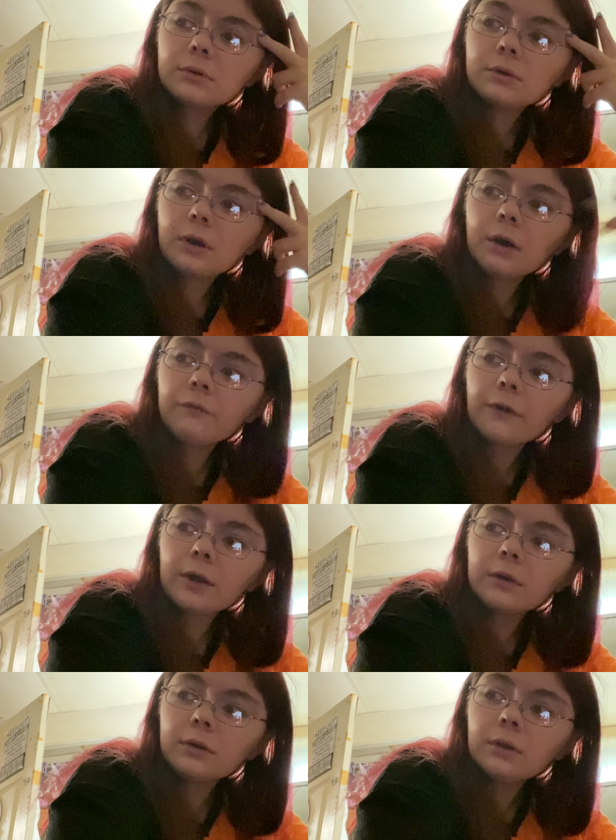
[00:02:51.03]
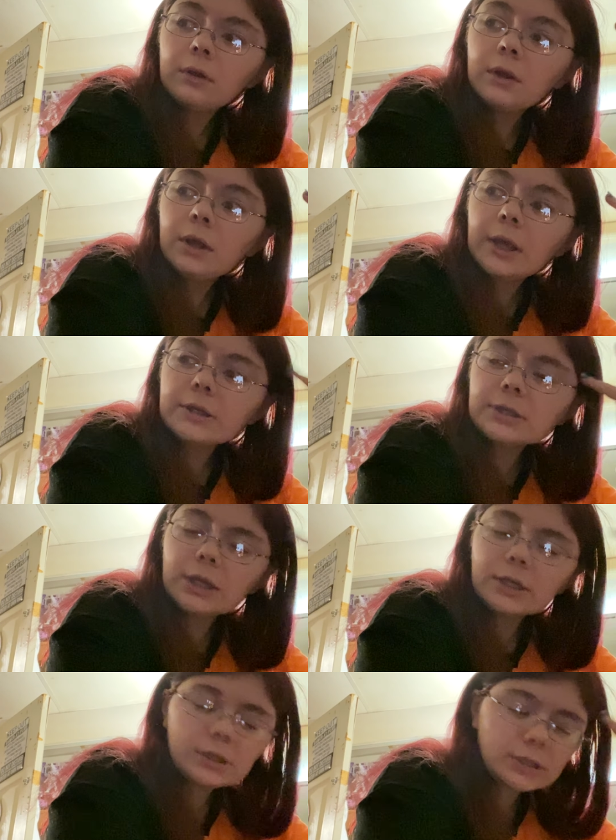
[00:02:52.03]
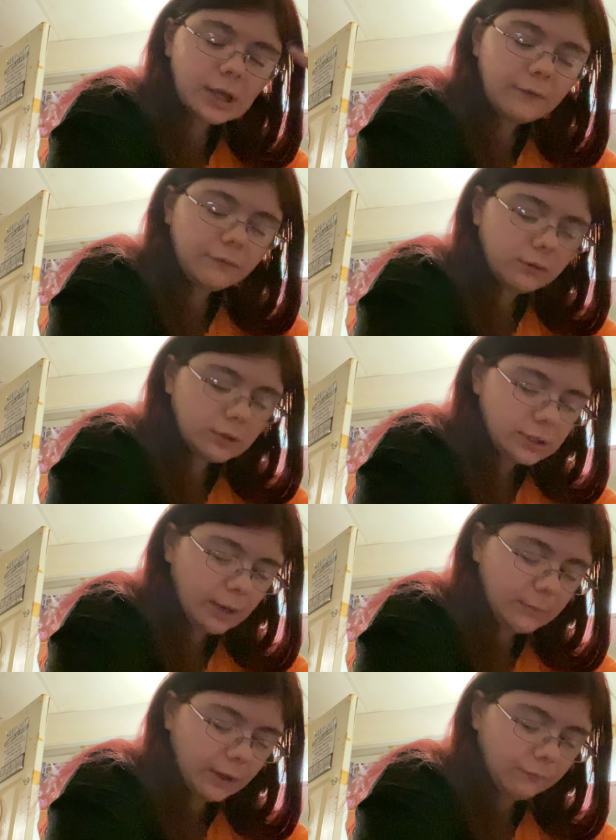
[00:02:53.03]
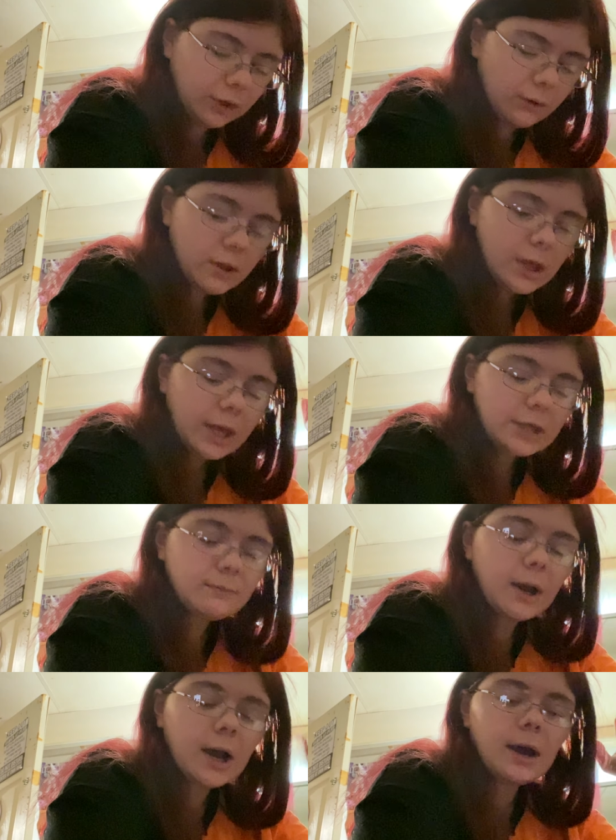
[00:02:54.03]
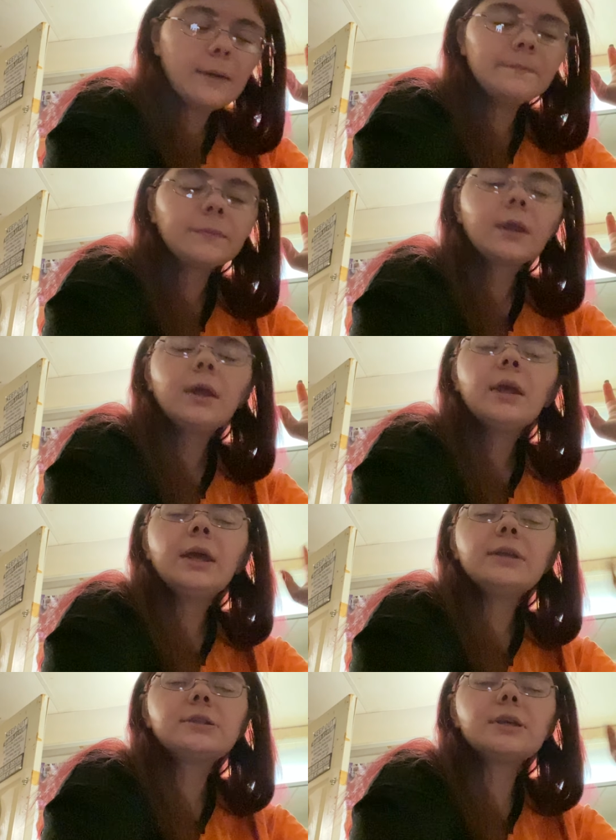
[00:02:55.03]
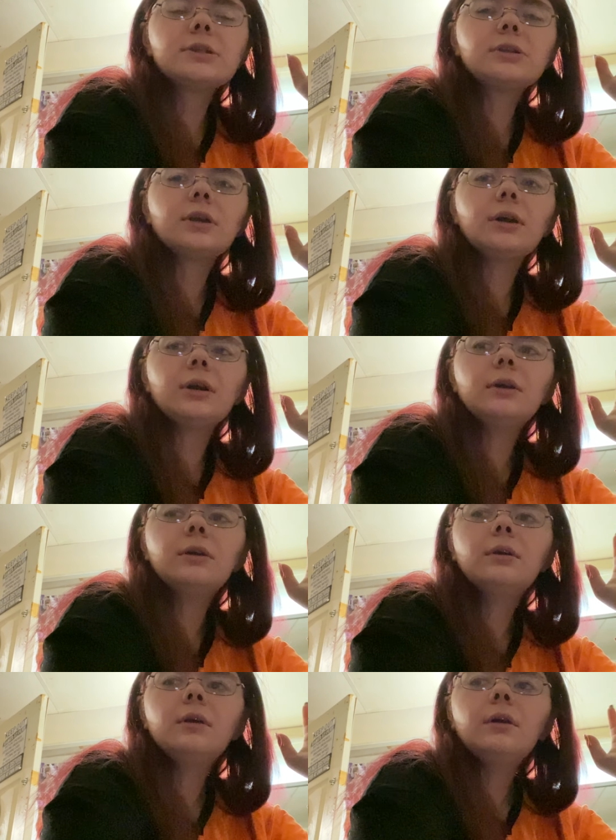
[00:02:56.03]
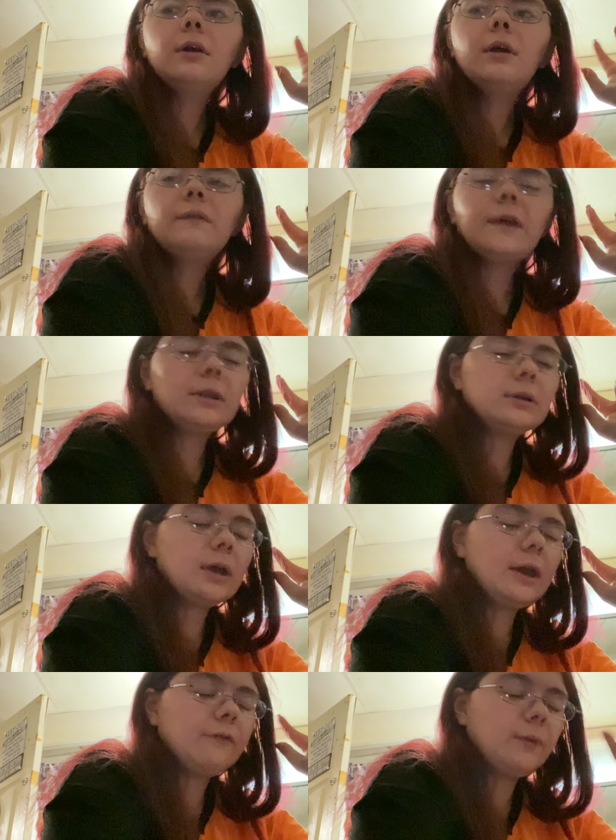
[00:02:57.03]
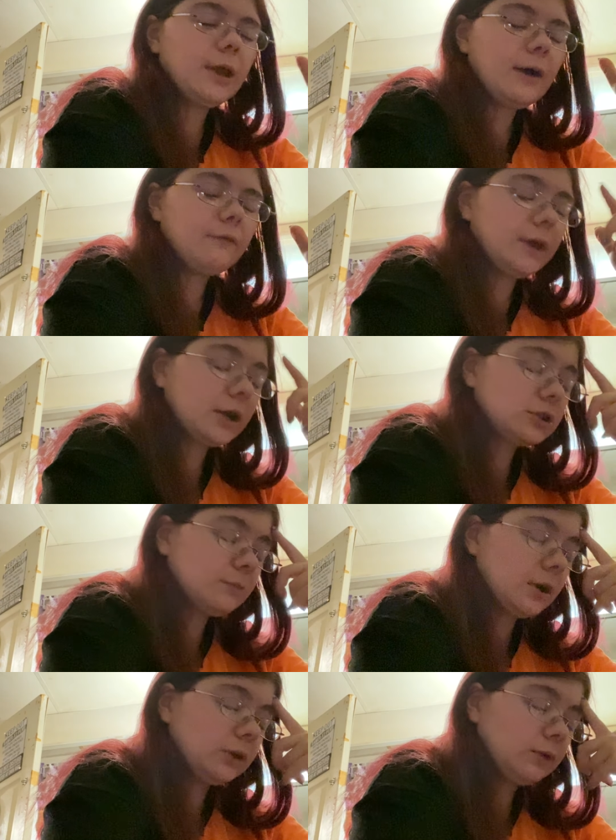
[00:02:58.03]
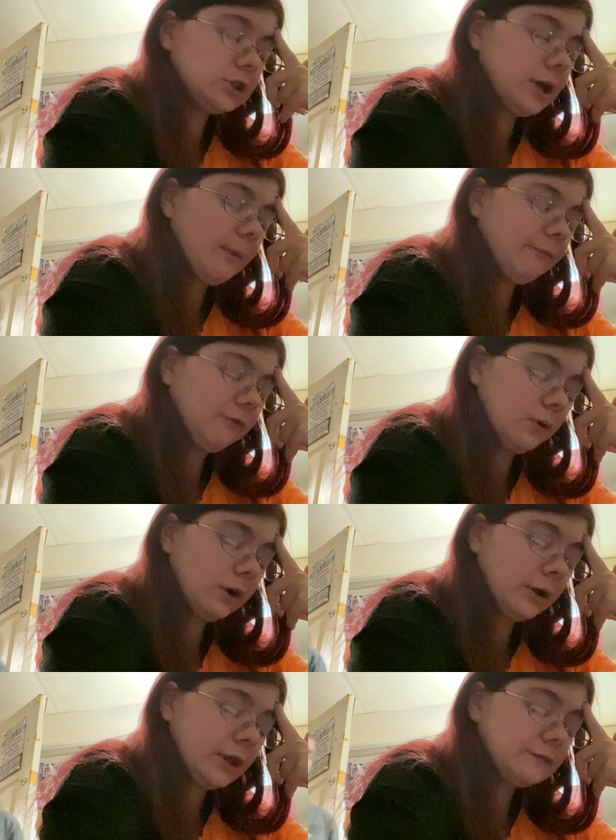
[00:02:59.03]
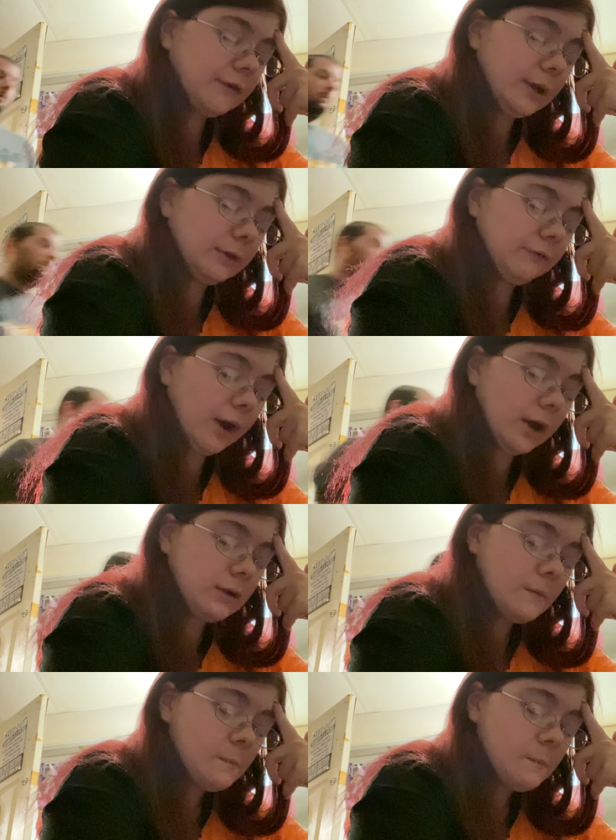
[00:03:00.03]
girlfriend, his niece, his nephew, his step-nephew, his mom... his sister, then if we have the extra money, we shop for his family friend.